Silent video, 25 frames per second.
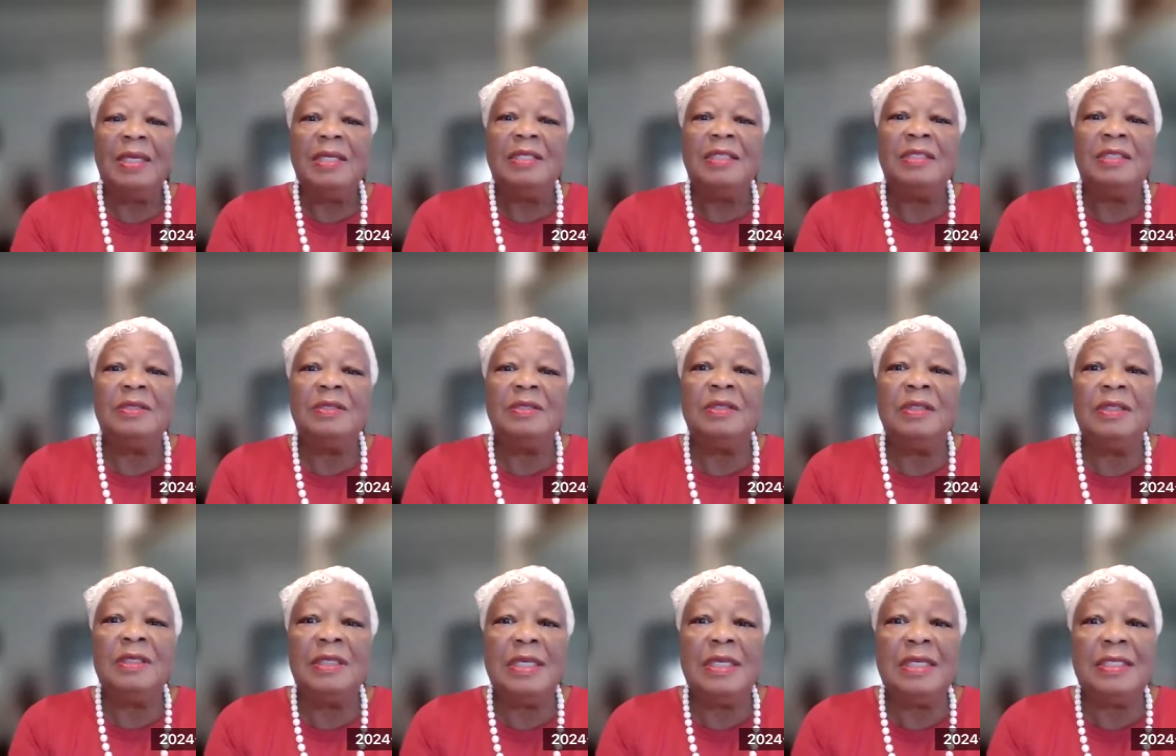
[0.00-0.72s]
So
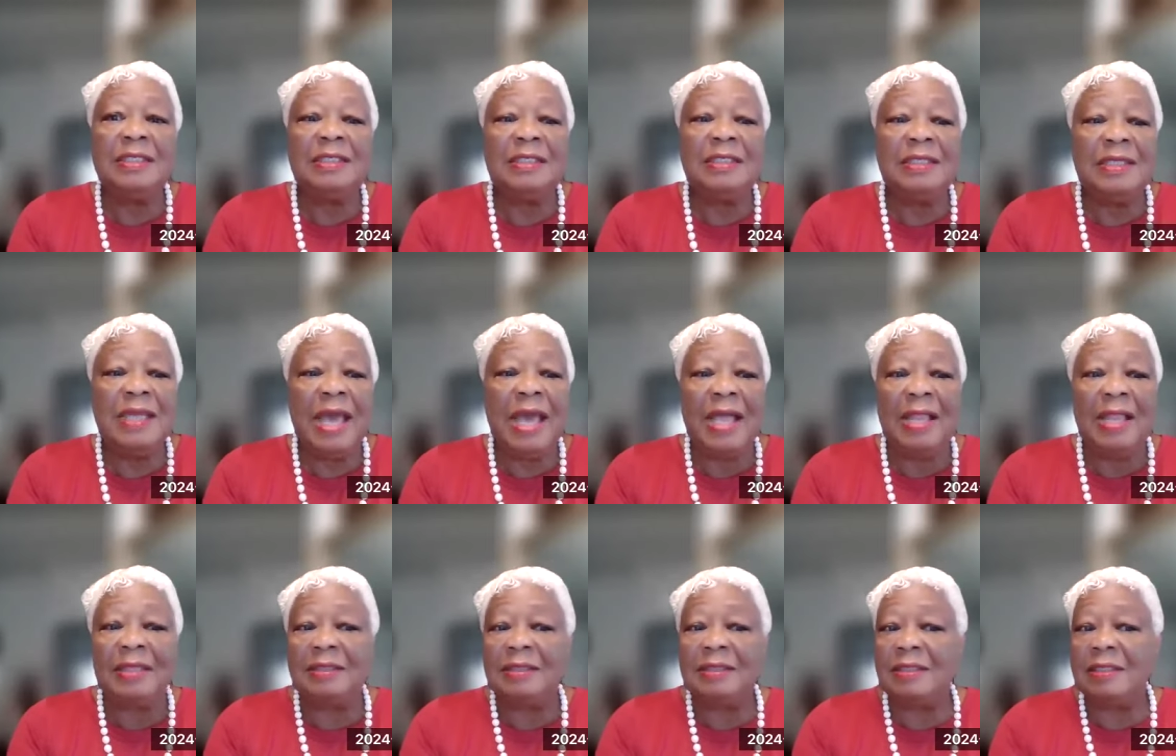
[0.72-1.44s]
the needs
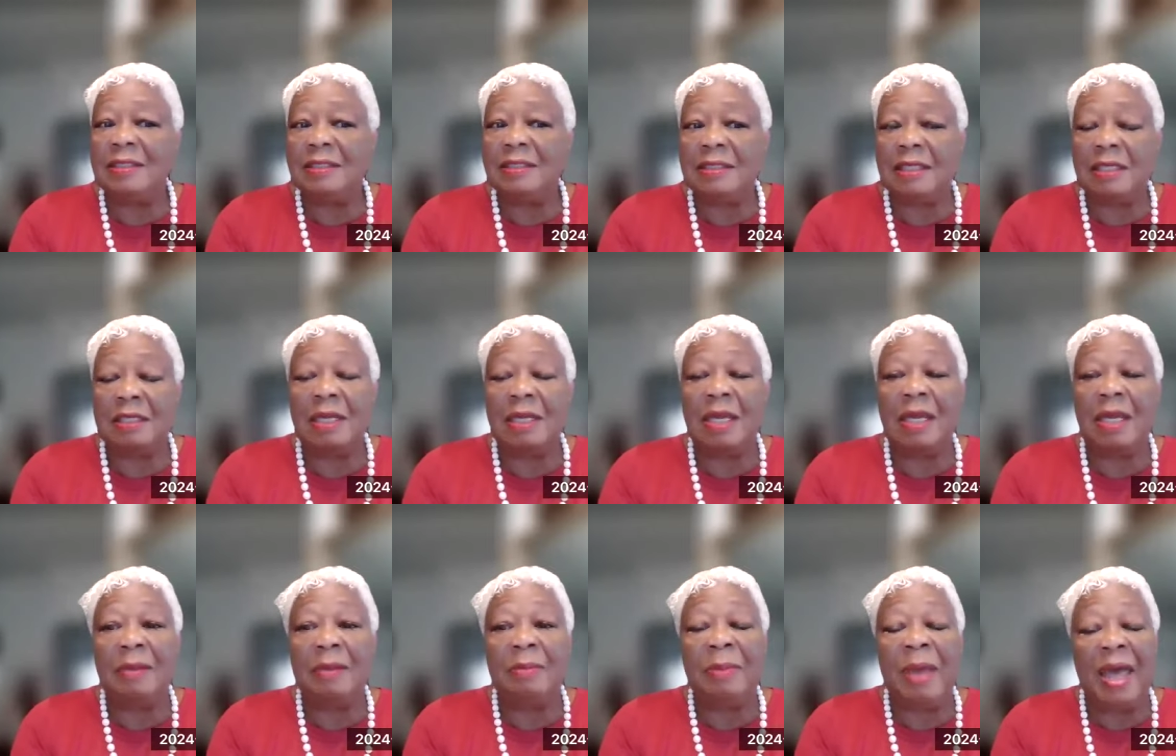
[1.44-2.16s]
analysis,
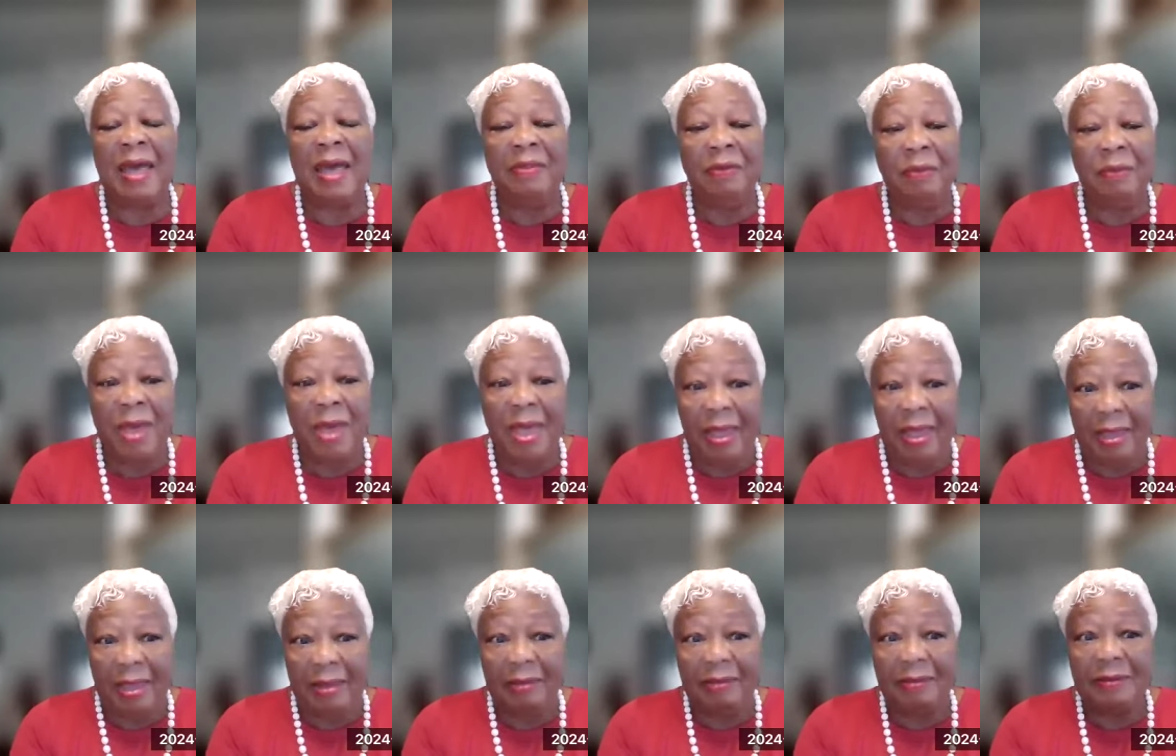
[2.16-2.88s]
and by the
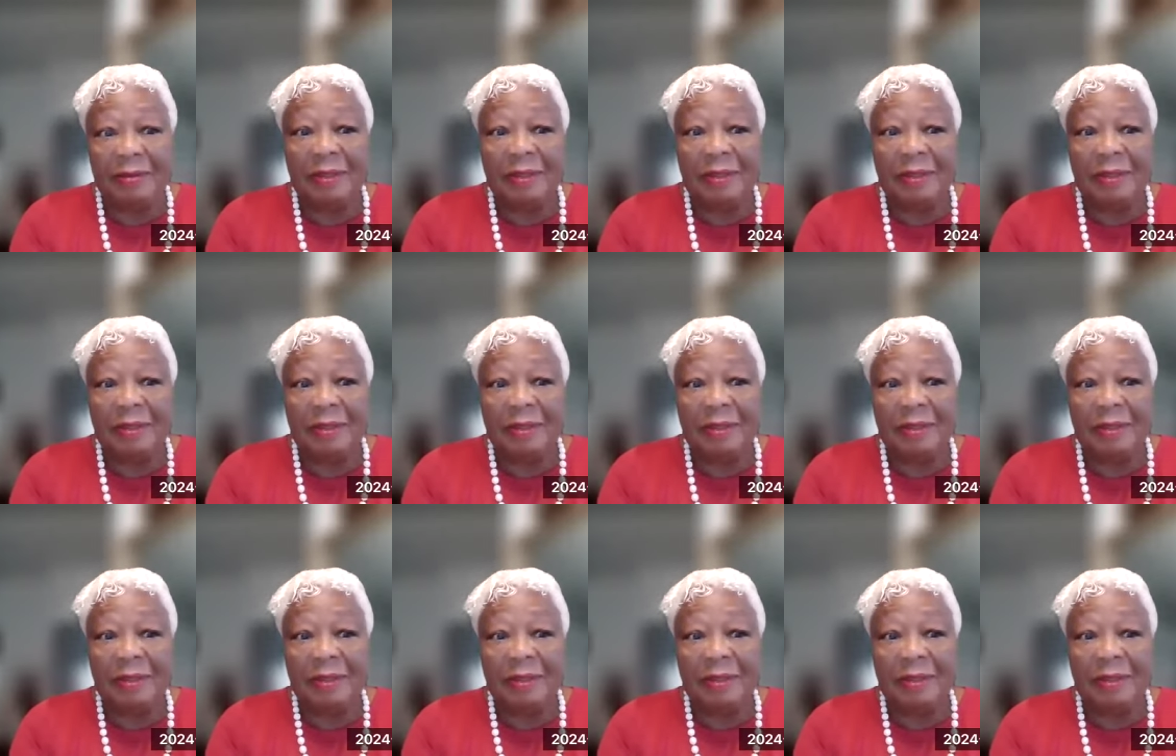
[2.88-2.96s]
way,